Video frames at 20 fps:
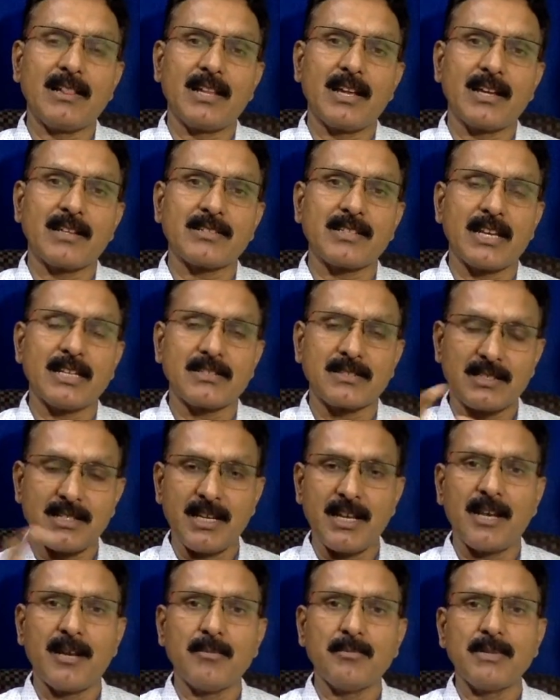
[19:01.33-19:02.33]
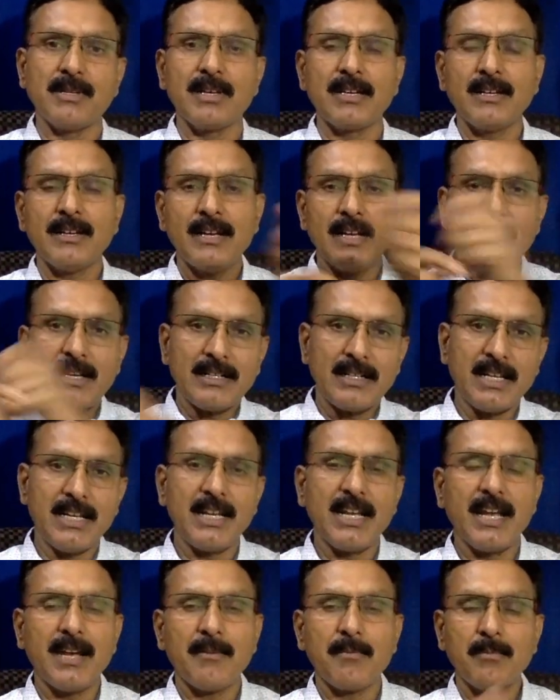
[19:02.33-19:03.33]
there. SDM,
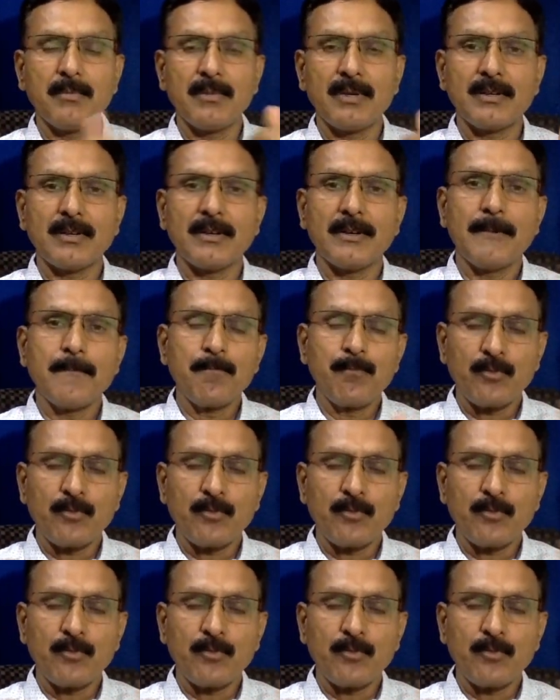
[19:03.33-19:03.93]
DM,